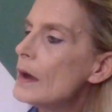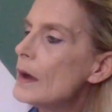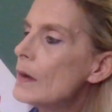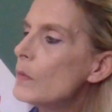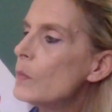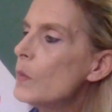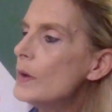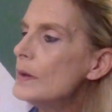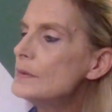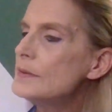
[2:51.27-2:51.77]

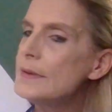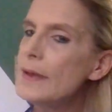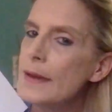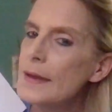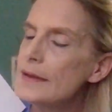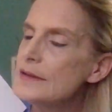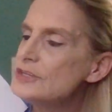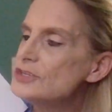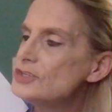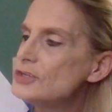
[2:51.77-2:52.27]
One
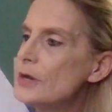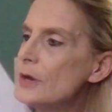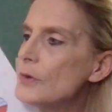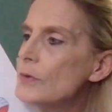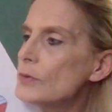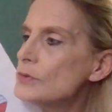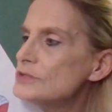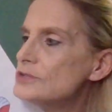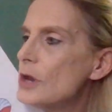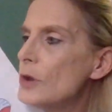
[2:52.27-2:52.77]
day,
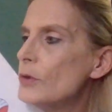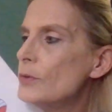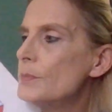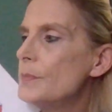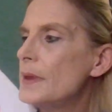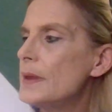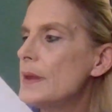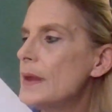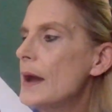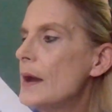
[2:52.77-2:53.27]
Cheryl told
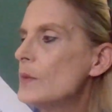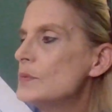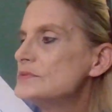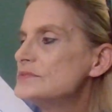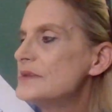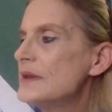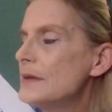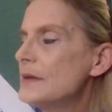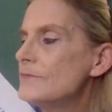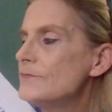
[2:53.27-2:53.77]
me I was
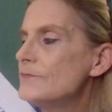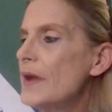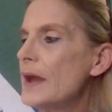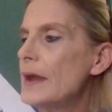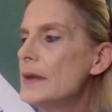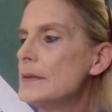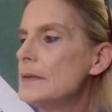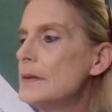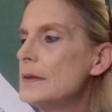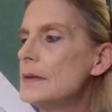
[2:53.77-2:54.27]
getting
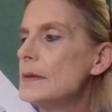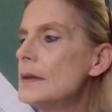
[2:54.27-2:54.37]
fat.